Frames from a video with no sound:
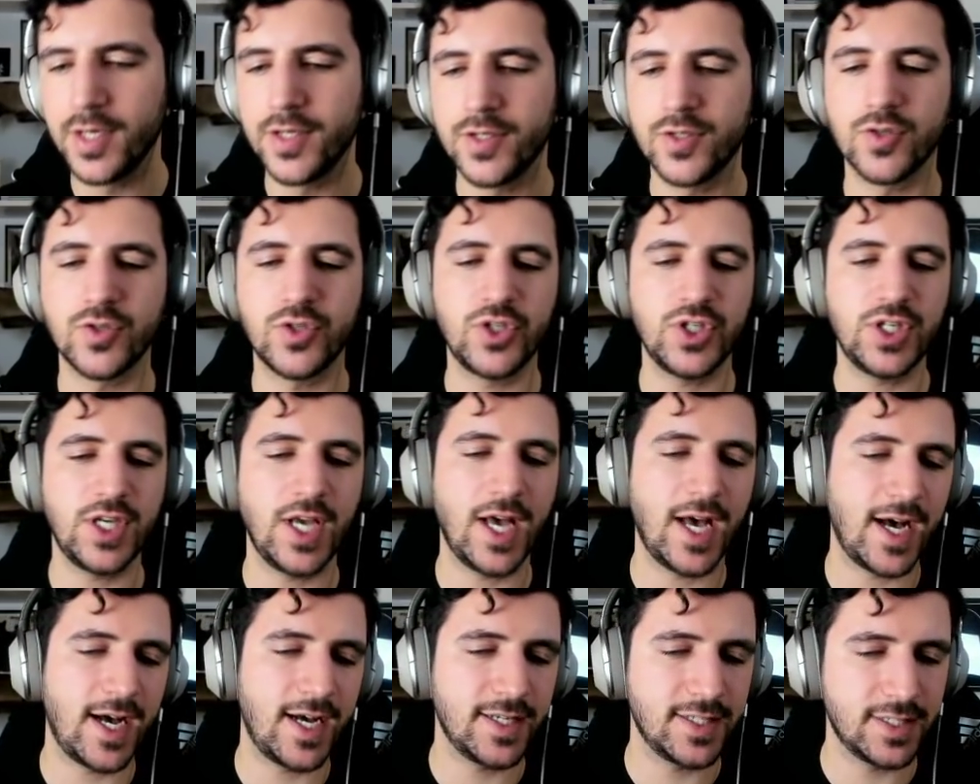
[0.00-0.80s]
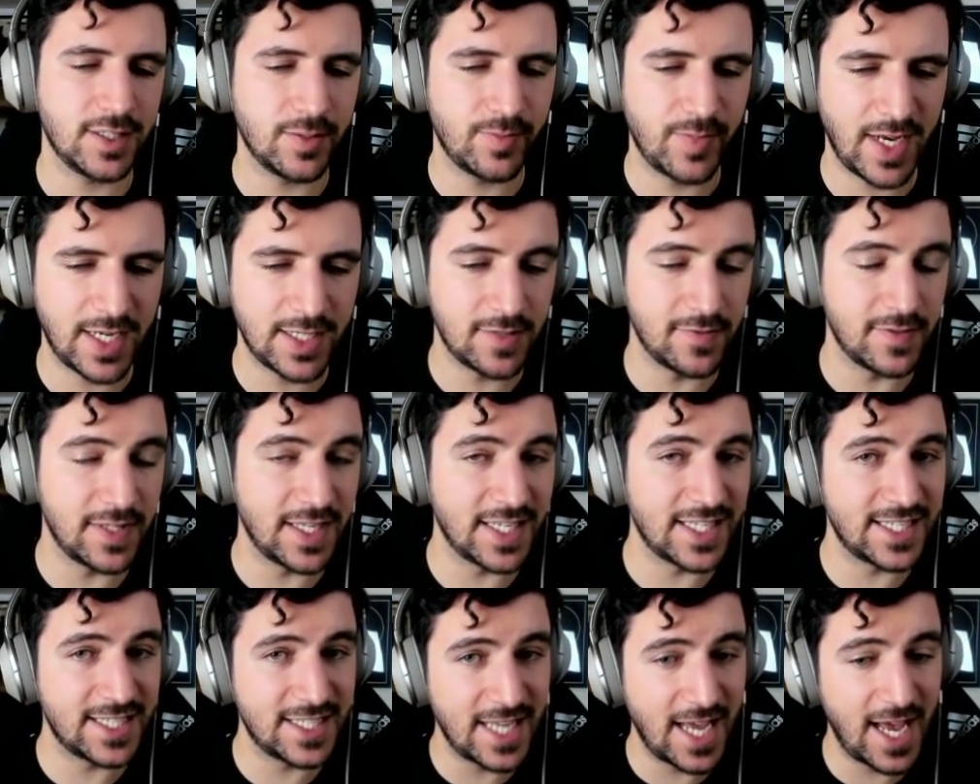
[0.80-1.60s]
So she has a passive
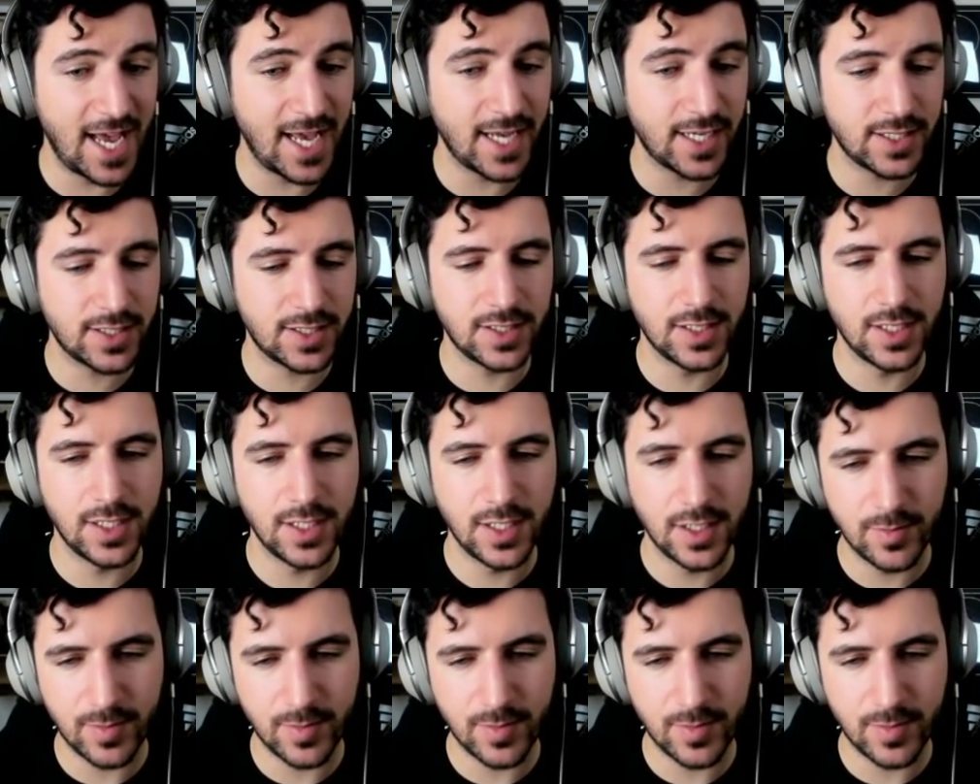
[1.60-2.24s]
that stacks.